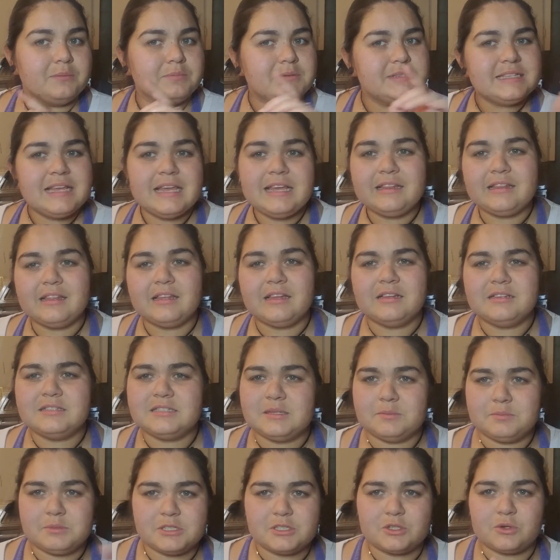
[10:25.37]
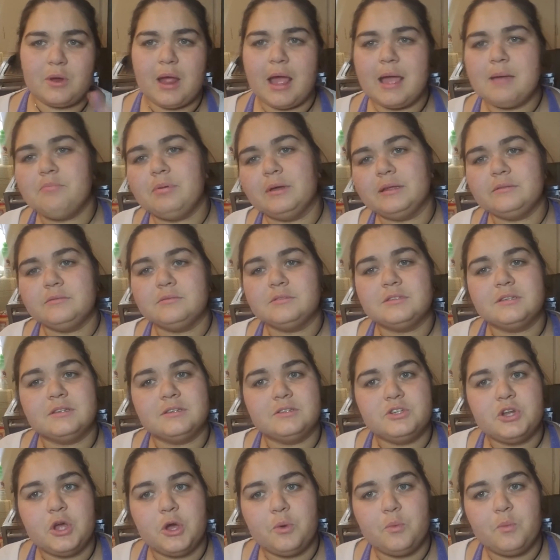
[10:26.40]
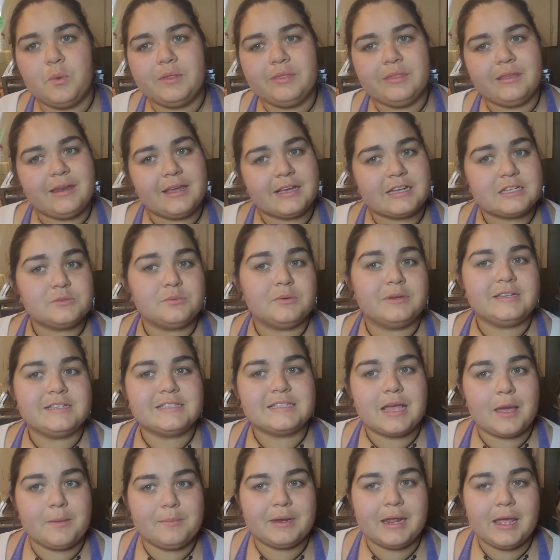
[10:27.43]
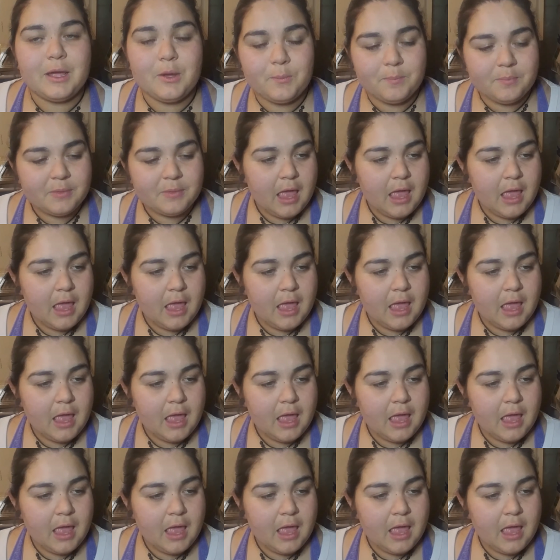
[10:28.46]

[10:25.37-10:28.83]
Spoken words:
please hit the subscribe button to know when the next one is coming out.